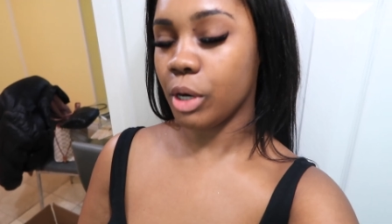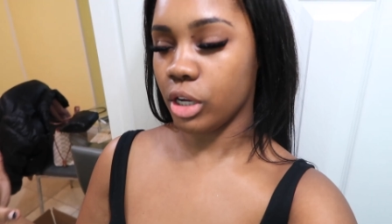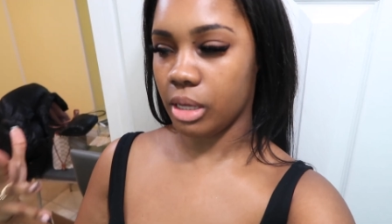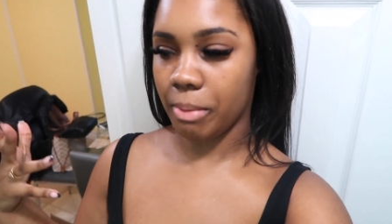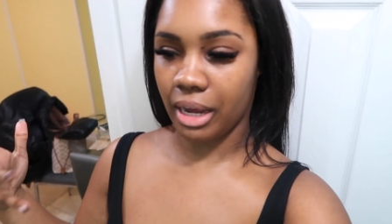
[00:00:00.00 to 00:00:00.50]

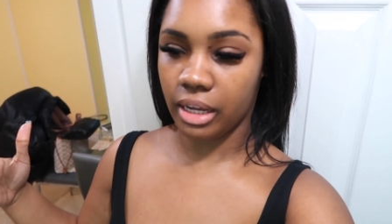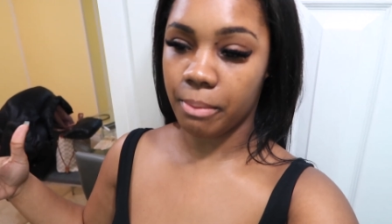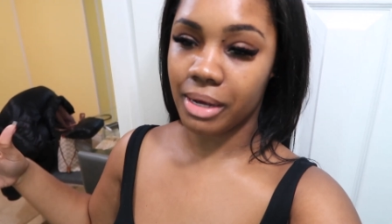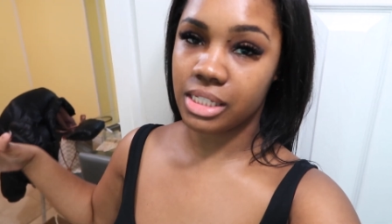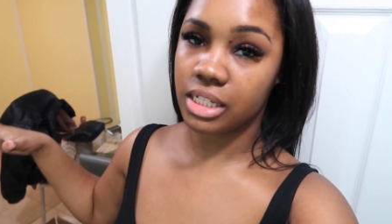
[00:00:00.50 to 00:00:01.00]
currently packing
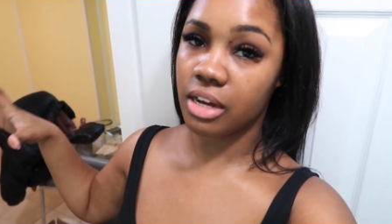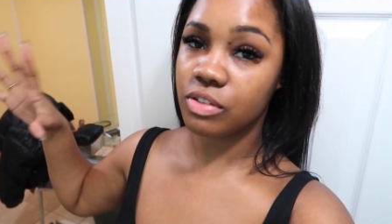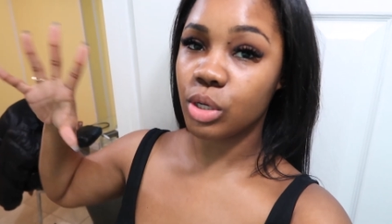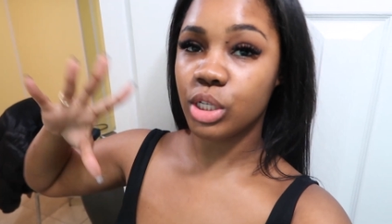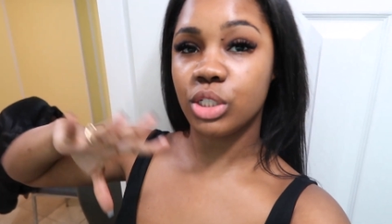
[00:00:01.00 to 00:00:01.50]
up my
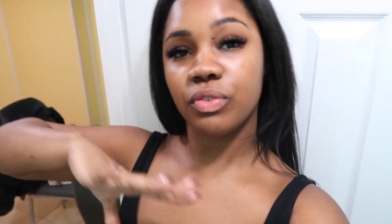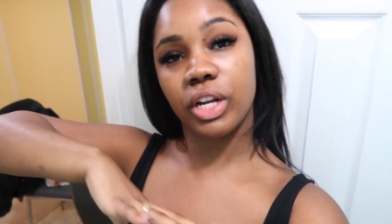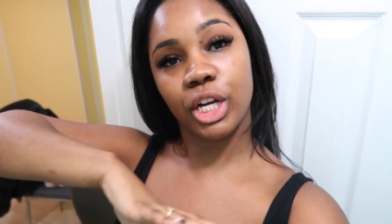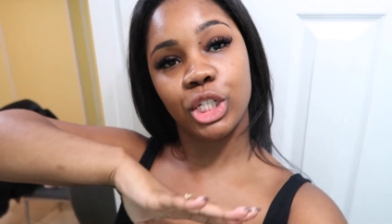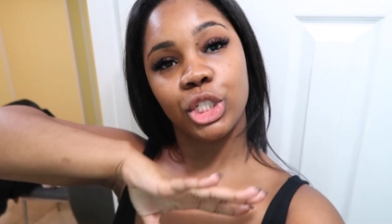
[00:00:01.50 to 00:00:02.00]
stuff, so I just
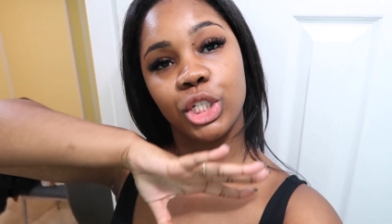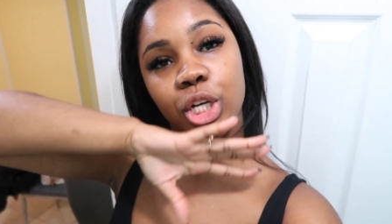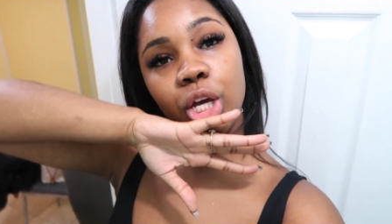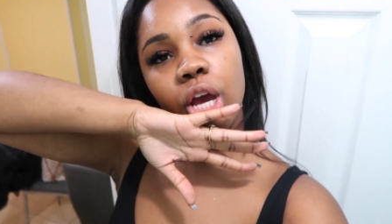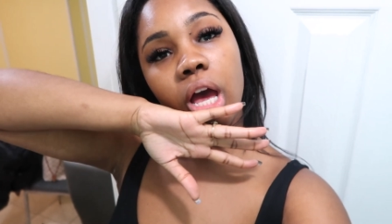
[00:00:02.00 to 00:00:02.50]
finished
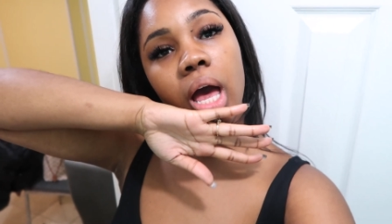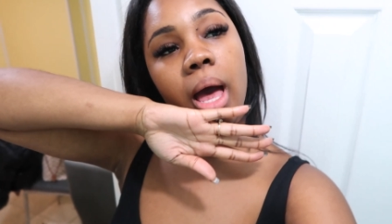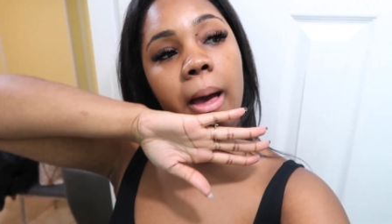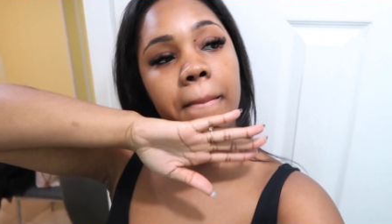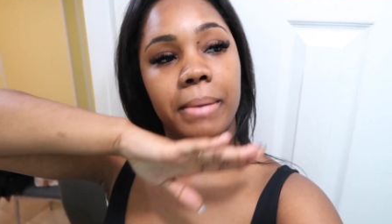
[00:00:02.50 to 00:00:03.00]

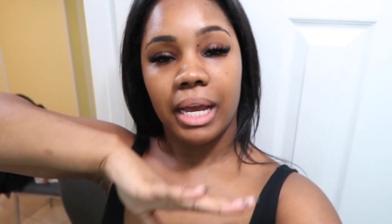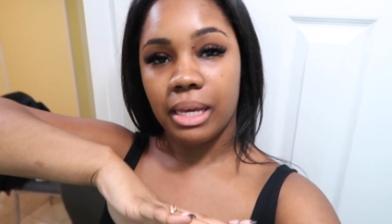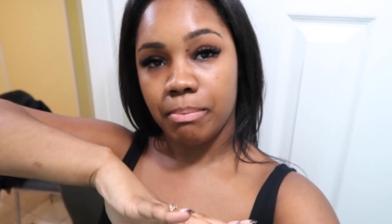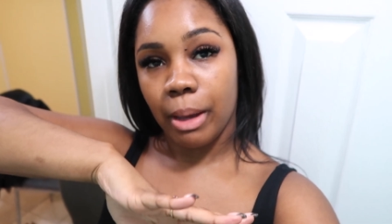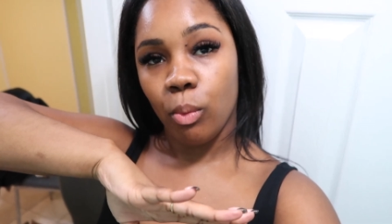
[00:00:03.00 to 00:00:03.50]

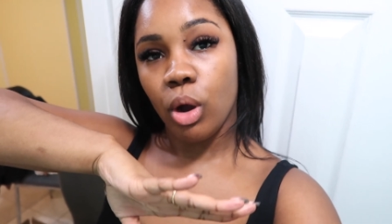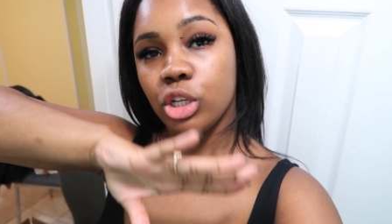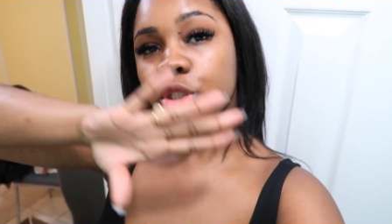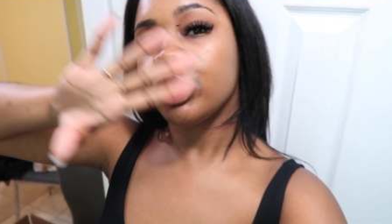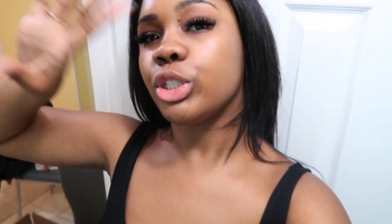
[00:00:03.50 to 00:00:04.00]
packing my
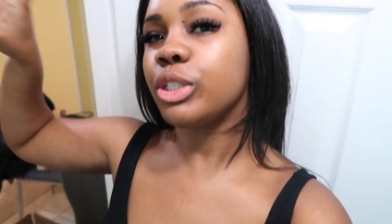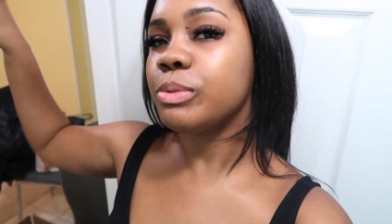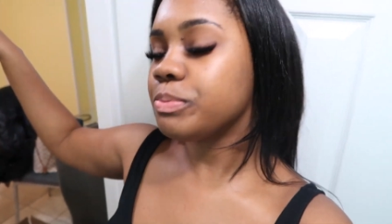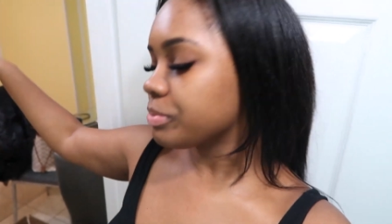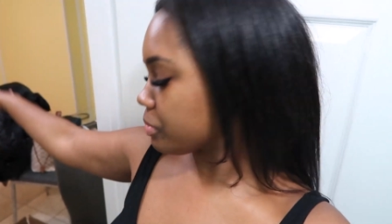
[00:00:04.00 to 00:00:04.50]

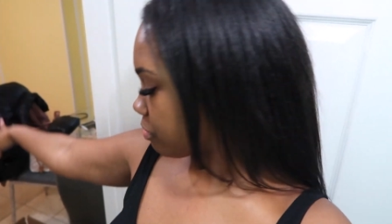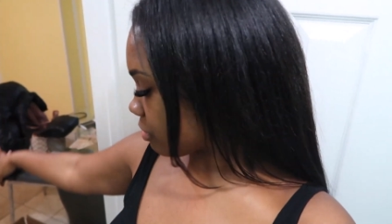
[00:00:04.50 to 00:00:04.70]
washroom.